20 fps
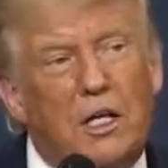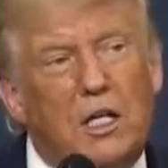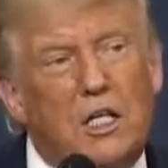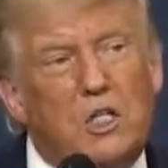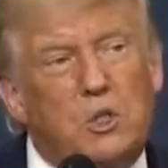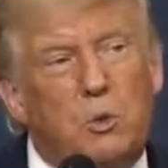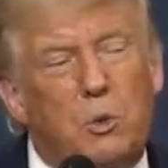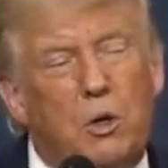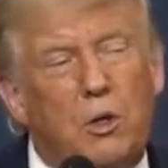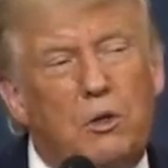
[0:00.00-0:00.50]

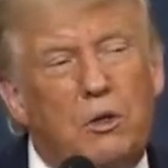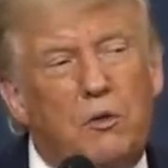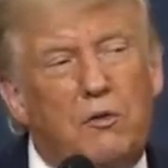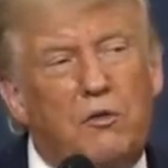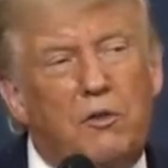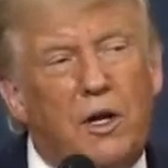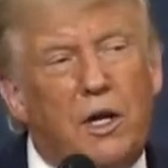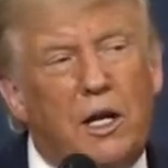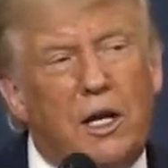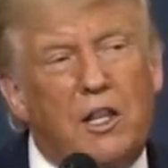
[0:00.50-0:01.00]
It's worth the
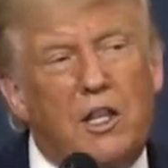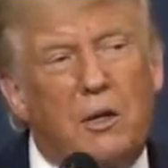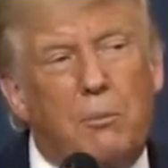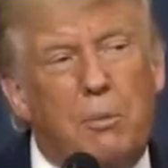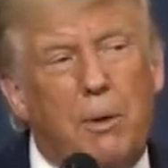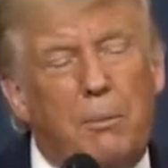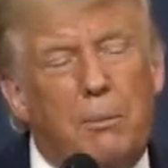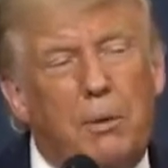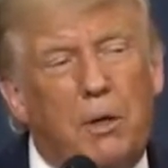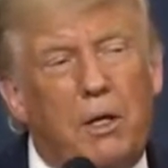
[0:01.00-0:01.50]
fight. I think
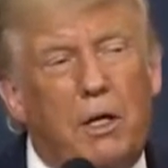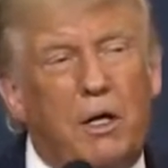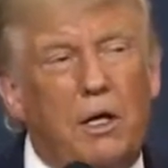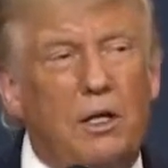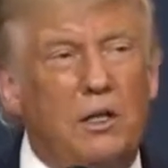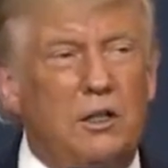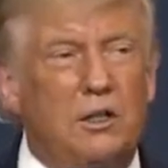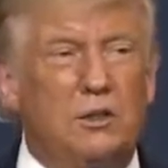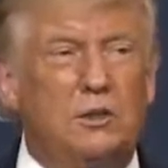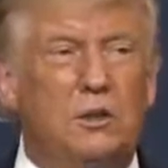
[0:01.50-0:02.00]
people are going
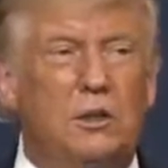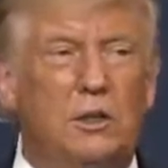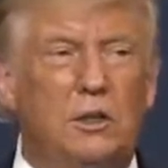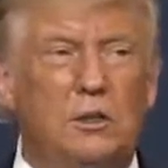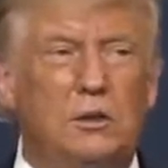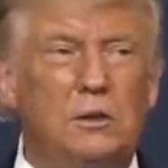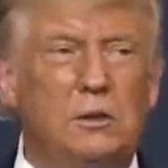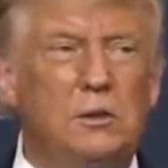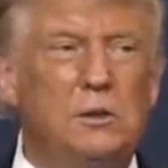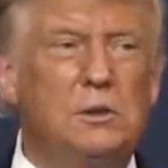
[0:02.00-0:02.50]
to
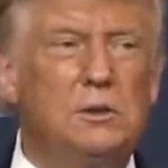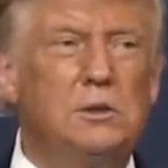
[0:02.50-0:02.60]
understand.